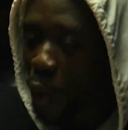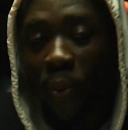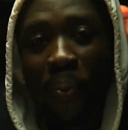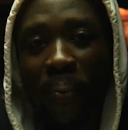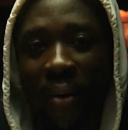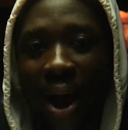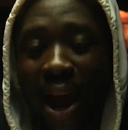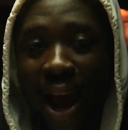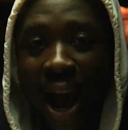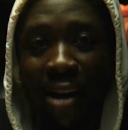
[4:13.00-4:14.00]
boom,
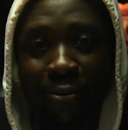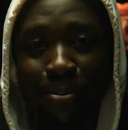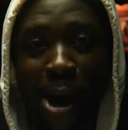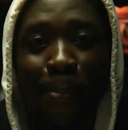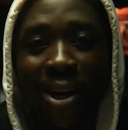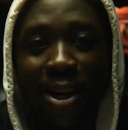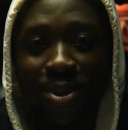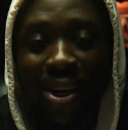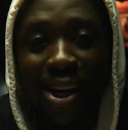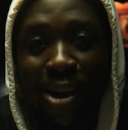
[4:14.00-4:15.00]
I have my
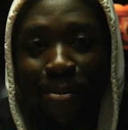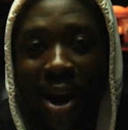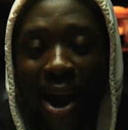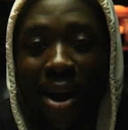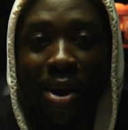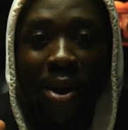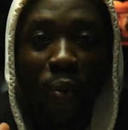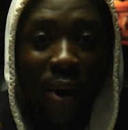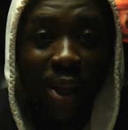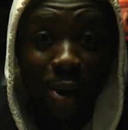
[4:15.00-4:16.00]
Panasonic camera with